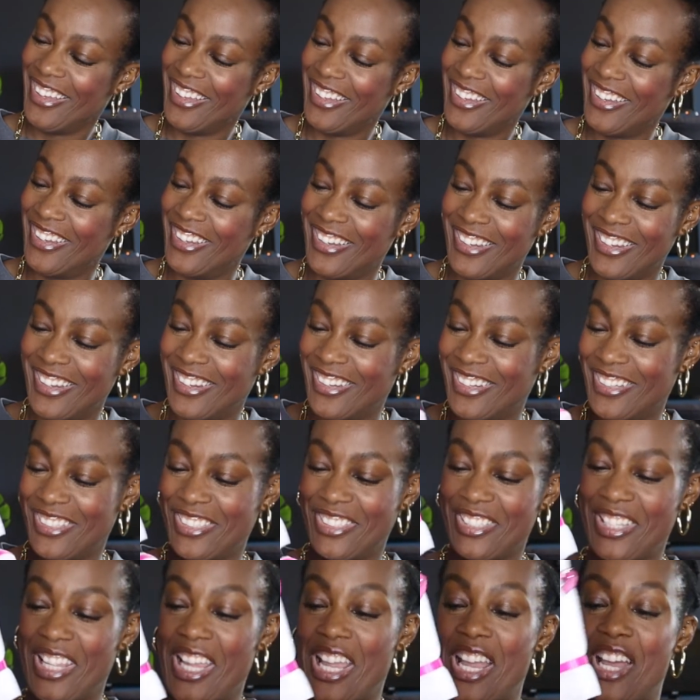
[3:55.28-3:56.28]
Oh,
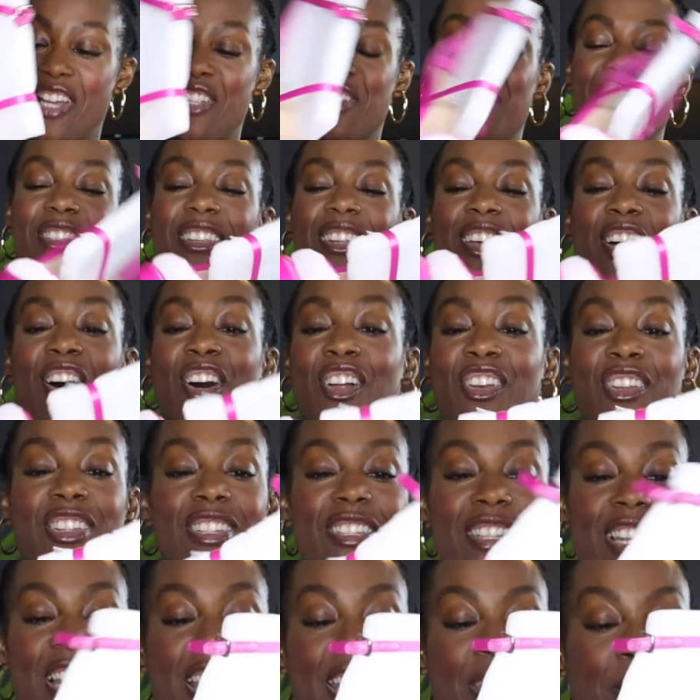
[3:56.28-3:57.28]
they are,
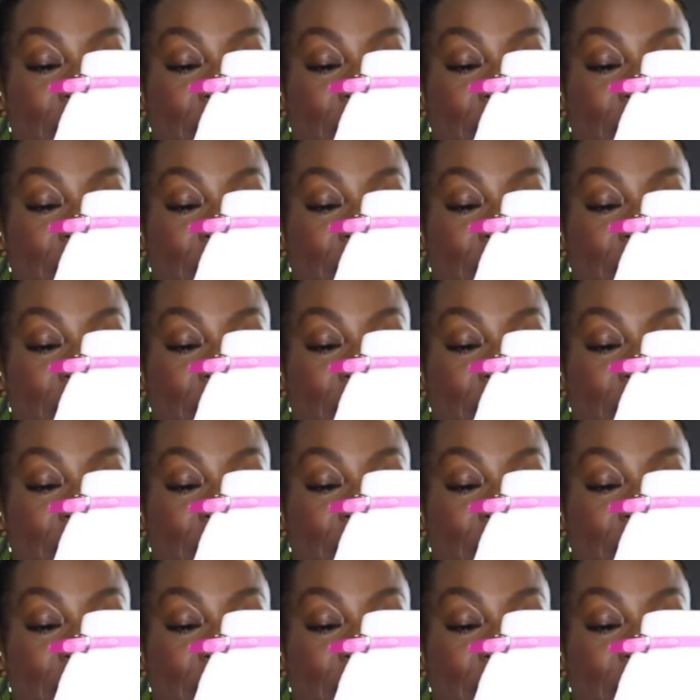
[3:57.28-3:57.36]
honestly,